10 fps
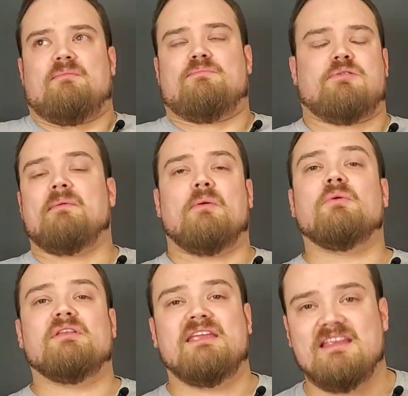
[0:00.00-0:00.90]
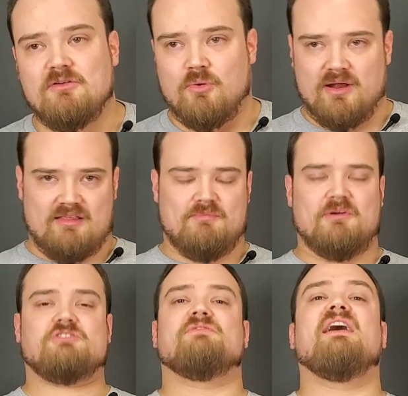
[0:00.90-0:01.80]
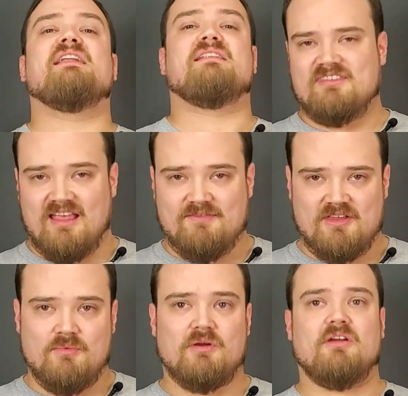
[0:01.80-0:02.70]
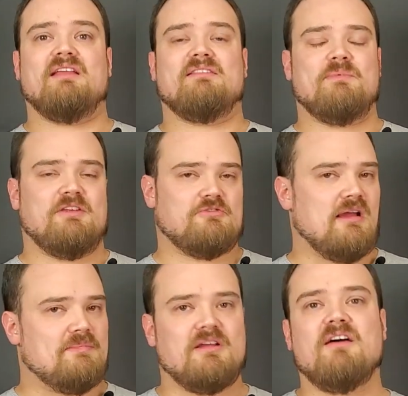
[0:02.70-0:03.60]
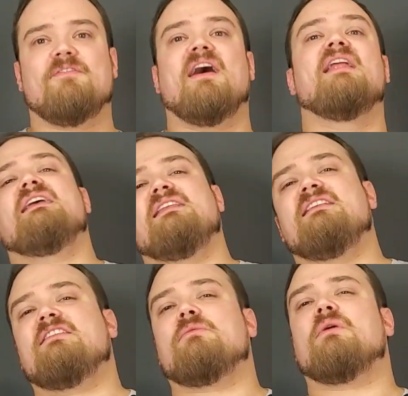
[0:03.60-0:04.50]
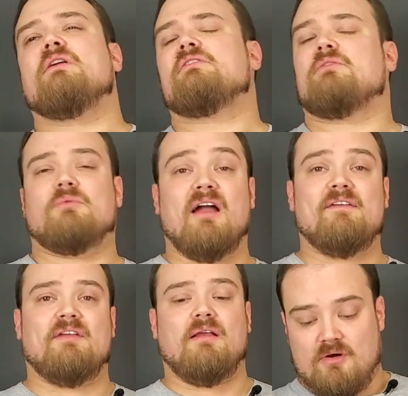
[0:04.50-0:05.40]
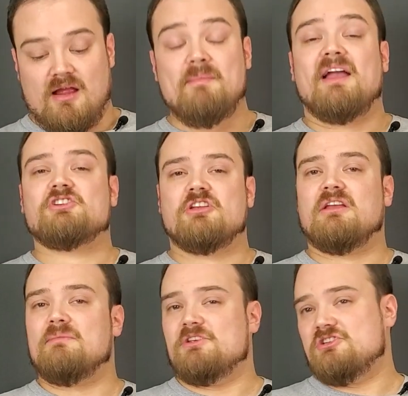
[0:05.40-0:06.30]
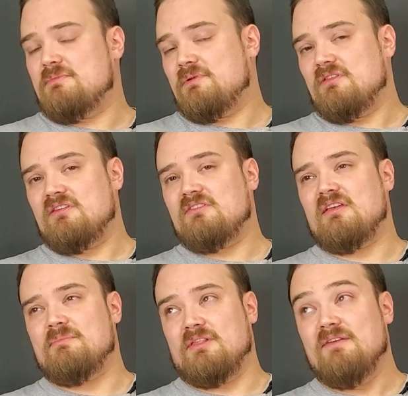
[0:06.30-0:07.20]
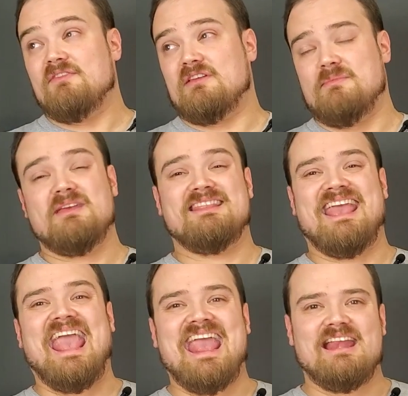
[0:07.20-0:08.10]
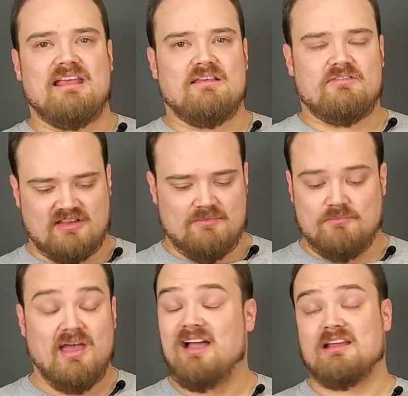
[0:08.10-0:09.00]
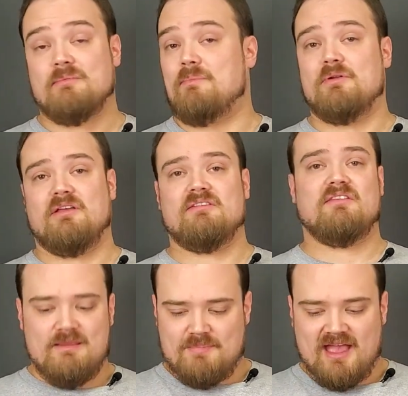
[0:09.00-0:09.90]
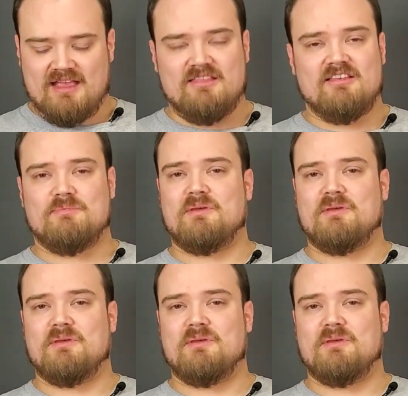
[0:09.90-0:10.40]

it probably won't need quite as much of that safety where it's being dropped off at. It needs it where it's arriving. Where I'm actually going to be shipping this, I believe it's going to be in the 80s. I'm not going to be putting a heat pack in this